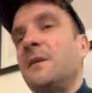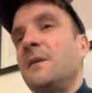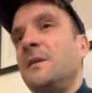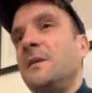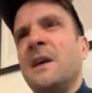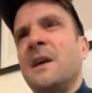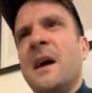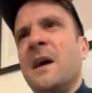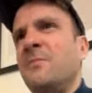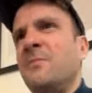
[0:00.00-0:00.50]

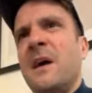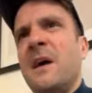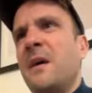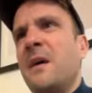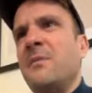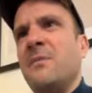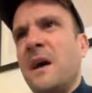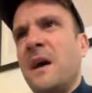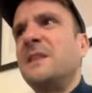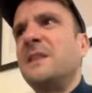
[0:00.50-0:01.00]
yeah,
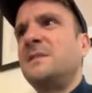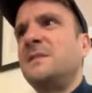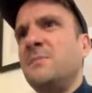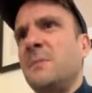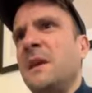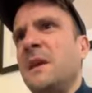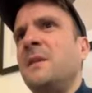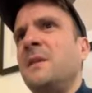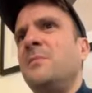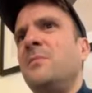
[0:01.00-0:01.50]
that to
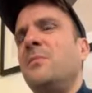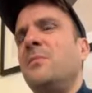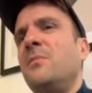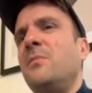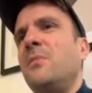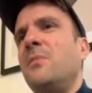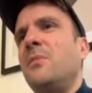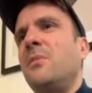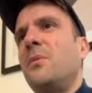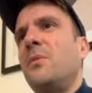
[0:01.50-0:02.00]
me
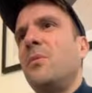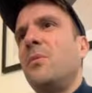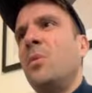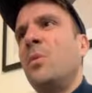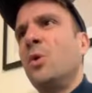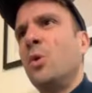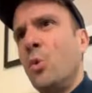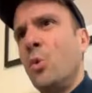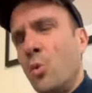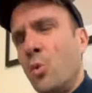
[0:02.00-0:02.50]

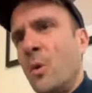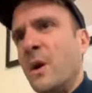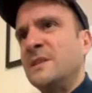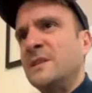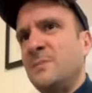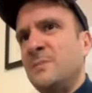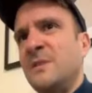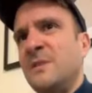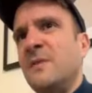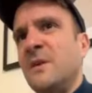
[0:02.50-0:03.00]
will
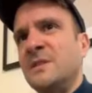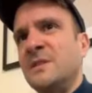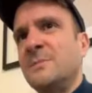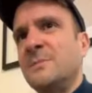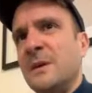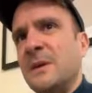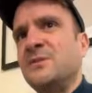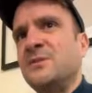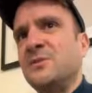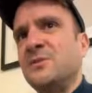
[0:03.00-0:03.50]
always be very
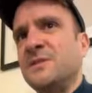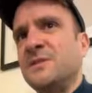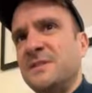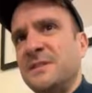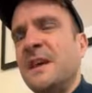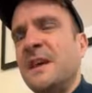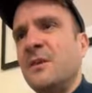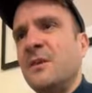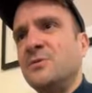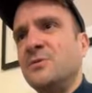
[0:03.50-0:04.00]
special to
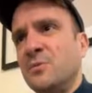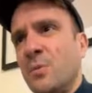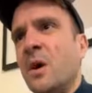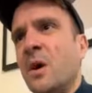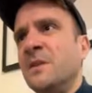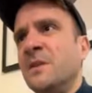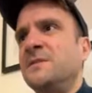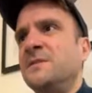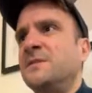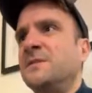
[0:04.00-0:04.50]
say those
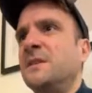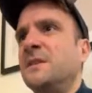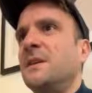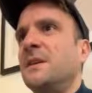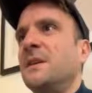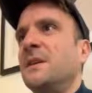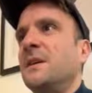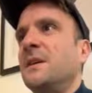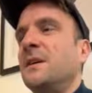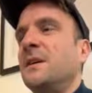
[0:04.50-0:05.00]
words.
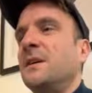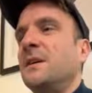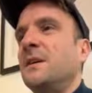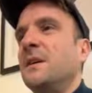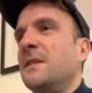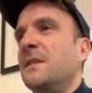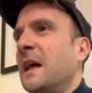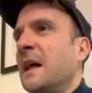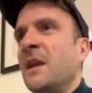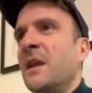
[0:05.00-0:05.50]

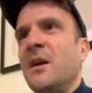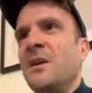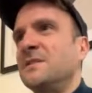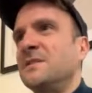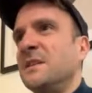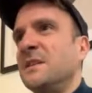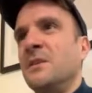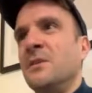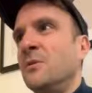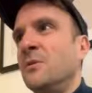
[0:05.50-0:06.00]
And that
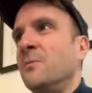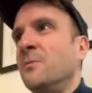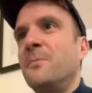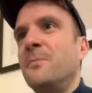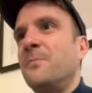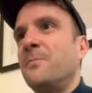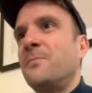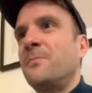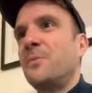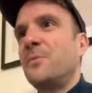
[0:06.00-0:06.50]
last little,
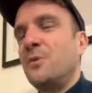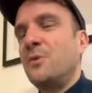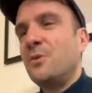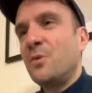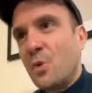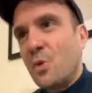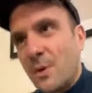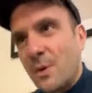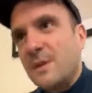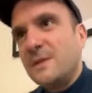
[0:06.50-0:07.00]

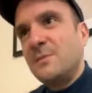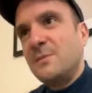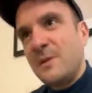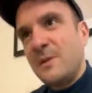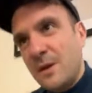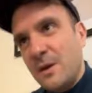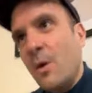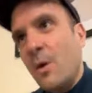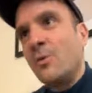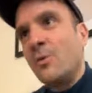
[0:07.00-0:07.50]
"you're going to
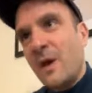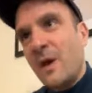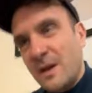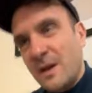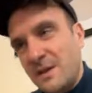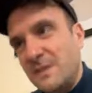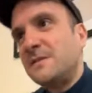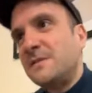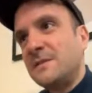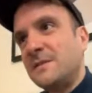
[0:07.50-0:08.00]
be all
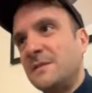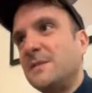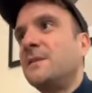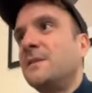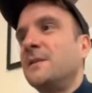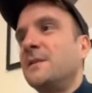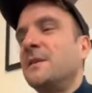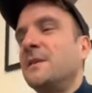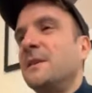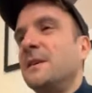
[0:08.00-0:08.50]
right,"
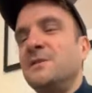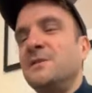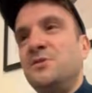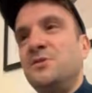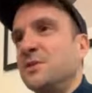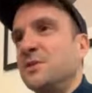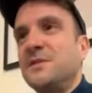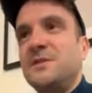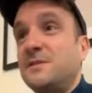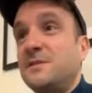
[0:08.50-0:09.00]
is
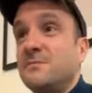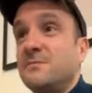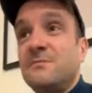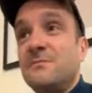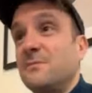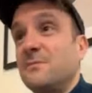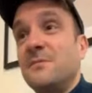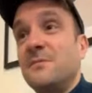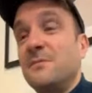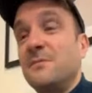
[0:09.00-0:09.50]
just,
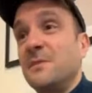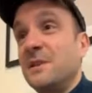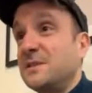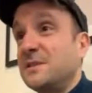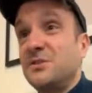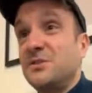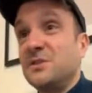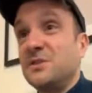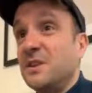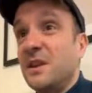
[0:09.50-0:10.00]

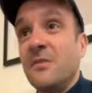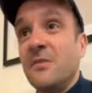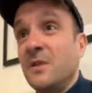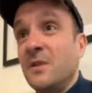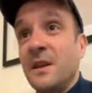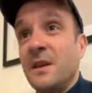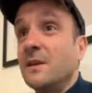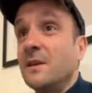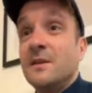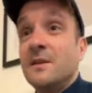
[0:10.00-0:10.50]
it's just
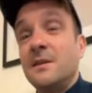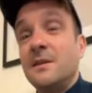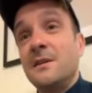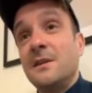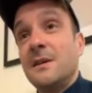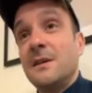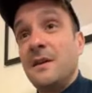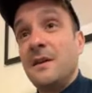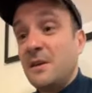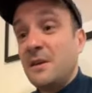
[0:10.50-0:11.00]
lovely.
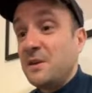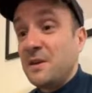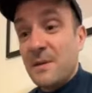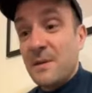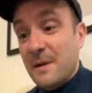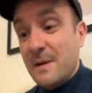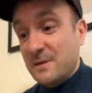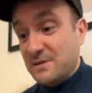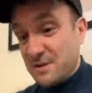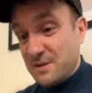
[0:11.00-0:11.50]
And then you
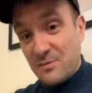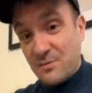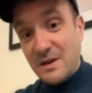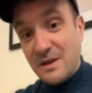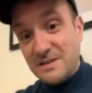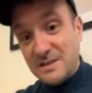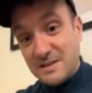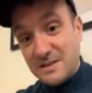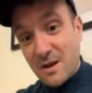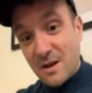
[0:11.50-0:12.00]
get Mousy and
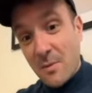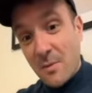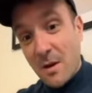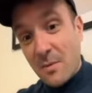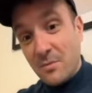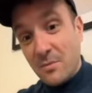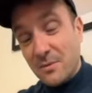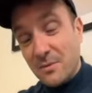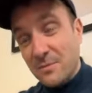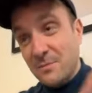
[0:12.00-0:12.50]
Ratty to come
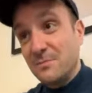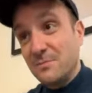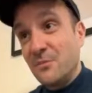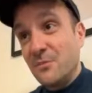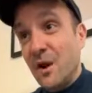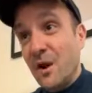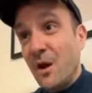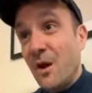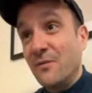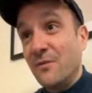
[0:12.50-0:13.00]
up
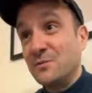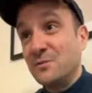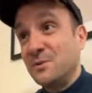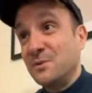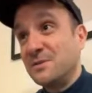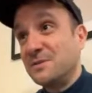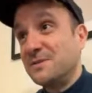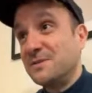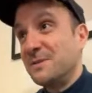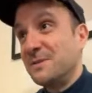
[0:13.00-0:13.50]
right
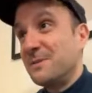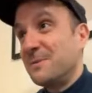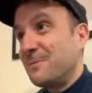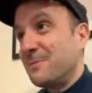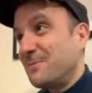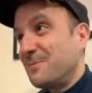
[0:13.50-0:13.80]
afterwards.